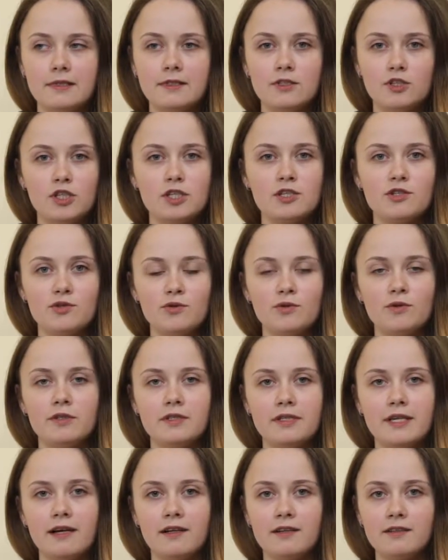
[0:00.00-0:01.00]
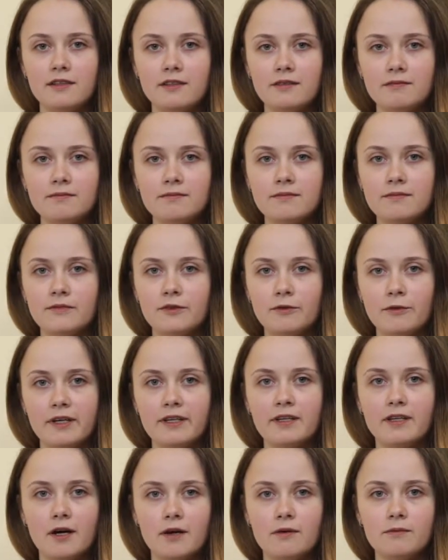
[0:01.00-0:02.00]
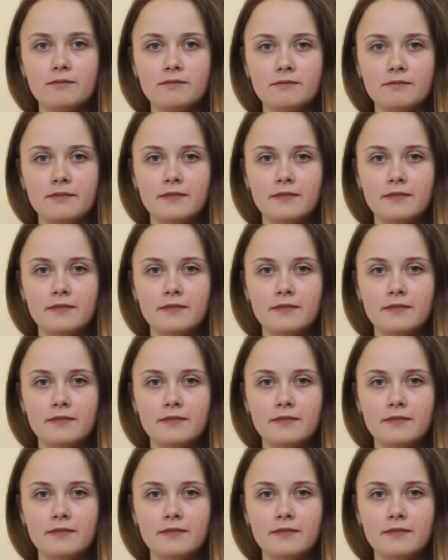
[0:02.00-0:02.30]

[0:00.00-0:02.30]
she's doing Delta right now.